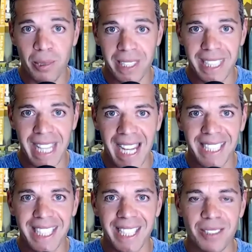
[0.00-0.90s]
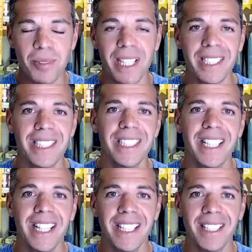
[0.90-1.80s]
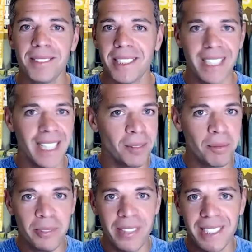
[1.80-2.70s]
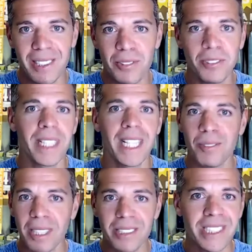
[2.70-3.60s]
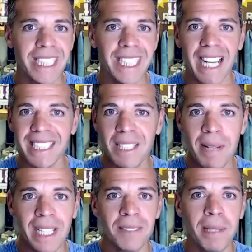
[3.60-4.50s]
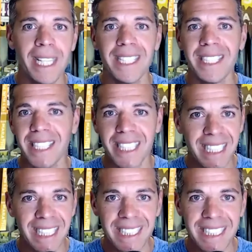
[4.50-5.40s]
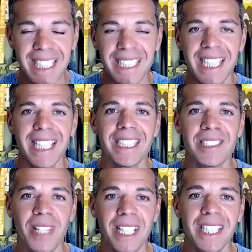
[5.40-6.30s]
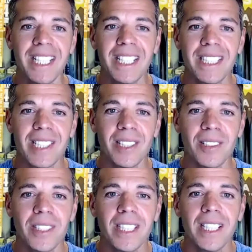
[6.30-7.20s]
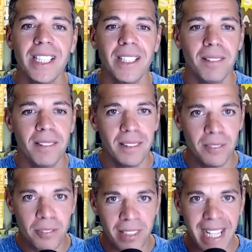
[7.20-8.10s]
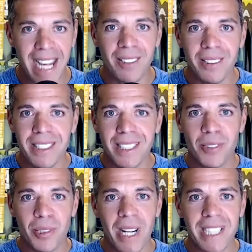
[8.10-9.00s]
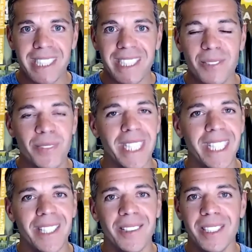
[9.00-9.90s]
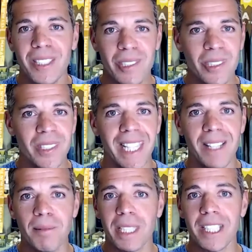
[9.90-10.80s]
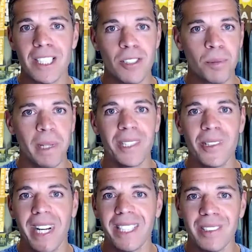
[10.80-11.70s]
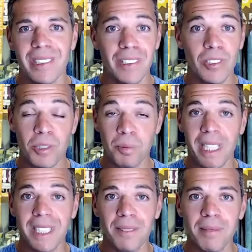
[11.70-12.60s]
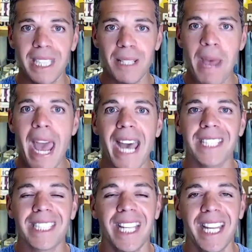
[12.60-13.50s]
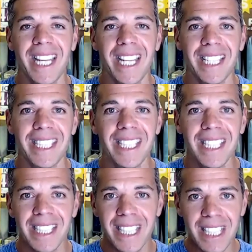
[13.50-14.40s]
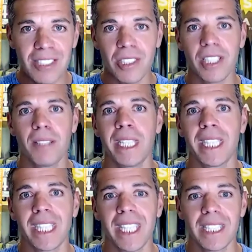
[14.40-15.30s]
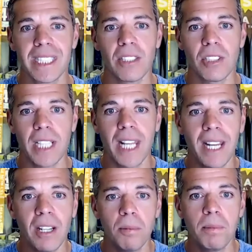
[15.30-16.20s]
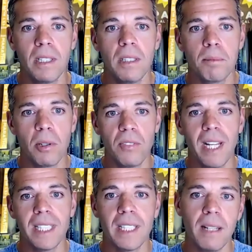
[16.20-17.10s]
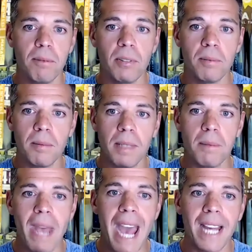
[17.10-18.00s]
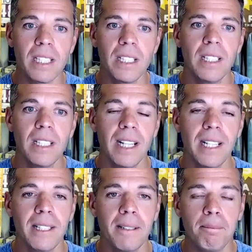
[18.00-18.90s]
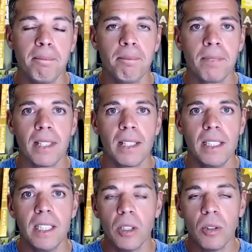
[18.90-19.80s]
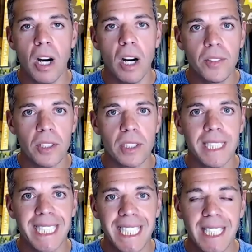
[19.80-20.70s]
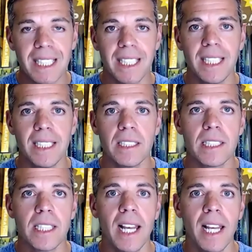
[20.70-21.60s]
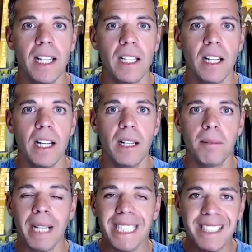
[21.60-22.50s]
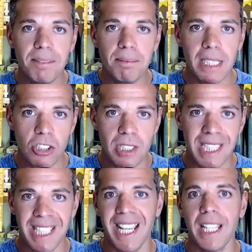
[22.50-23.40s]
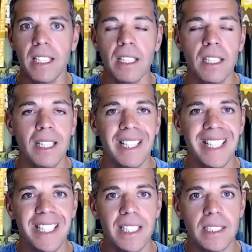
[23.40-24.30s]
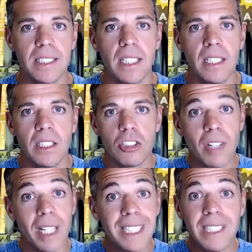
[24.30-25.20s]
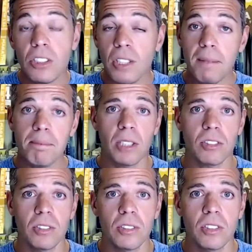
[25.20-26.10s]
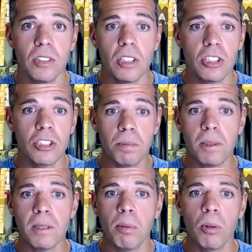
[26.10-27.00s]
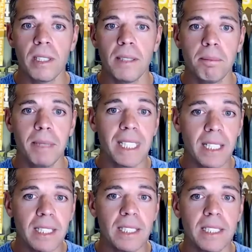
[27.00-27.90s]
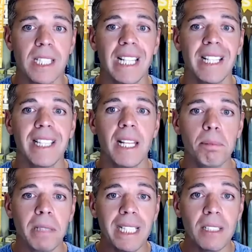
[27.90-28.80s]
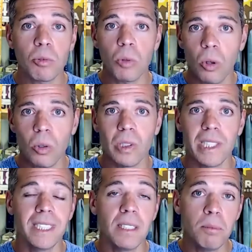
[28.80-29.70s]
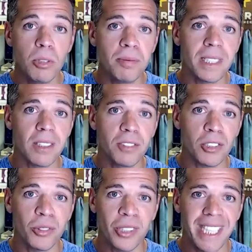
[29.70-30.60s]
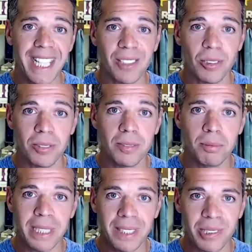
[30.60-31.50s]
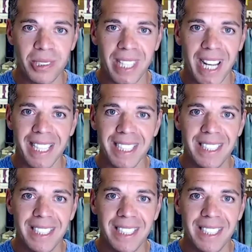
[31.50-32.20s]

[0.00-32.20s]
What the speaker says: more than that as well. They're going to help prevent you from getting runner's knee, IT band pain, Achilles tendinitis, right? So for now, if you're watching this video, you're tuning in because you sprained your ankle or you sprained them in the past. And these are going to be the things that are going to help prevent them from coming back. Other key things that I didn't mention today is strengthening your hip muscles are super important because they play a role in the movement of your foot and ankle, believe it or not,